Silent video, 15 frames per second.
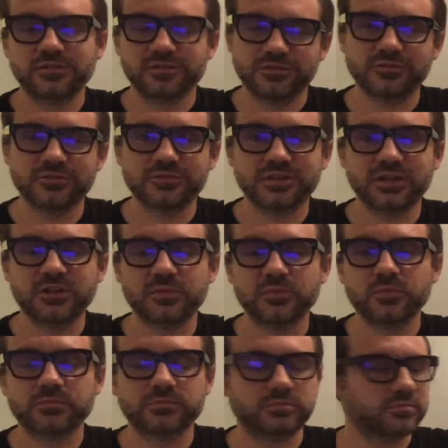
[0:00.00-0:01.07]
So tell
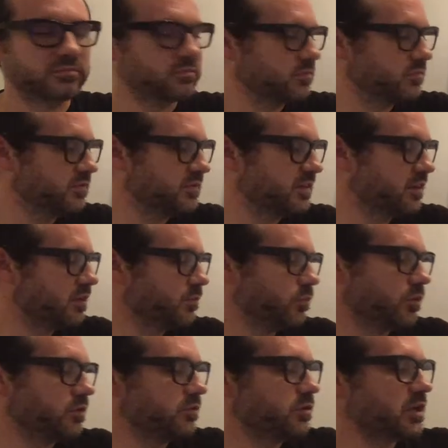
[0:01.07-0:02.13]
them, tell them,
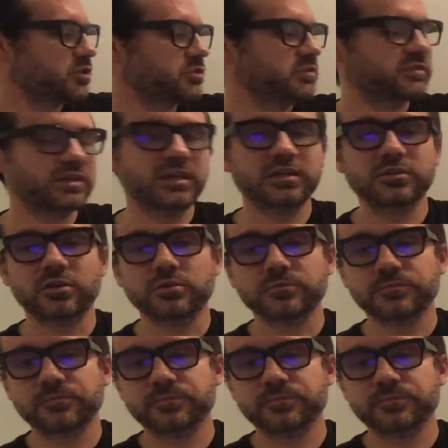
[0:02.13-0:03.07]
what are you actually saying, though?